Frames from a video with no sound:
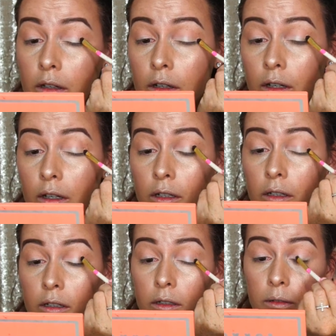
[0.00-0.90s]

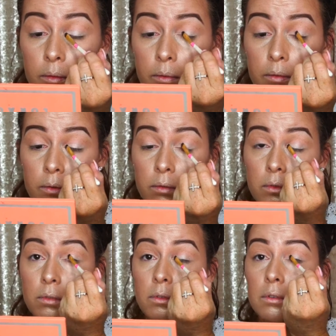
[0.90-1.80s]

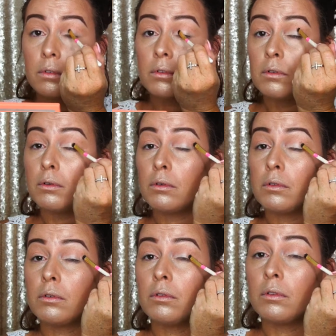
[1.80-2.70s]

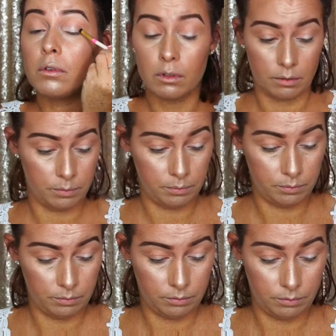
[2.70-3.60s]

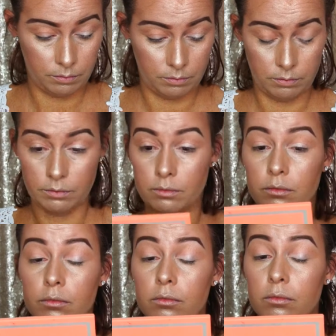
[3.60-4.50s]

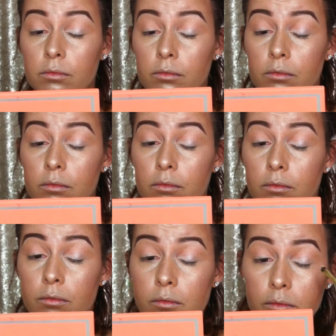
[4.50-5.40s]

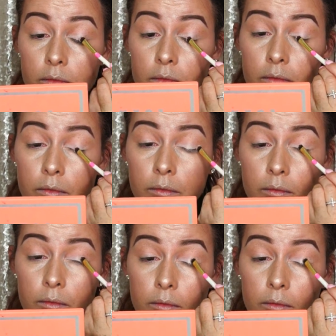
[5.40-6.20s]
[no speech]